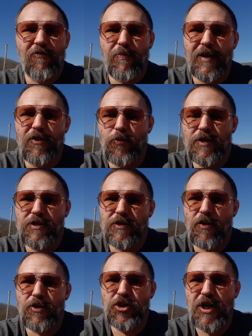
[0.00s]
but can we just go
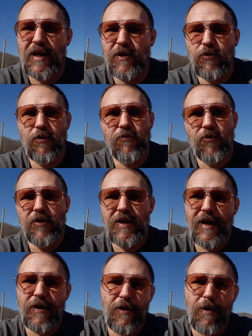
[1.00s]
to Chattanooga for a day
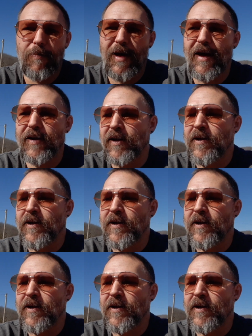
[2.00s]
and come back?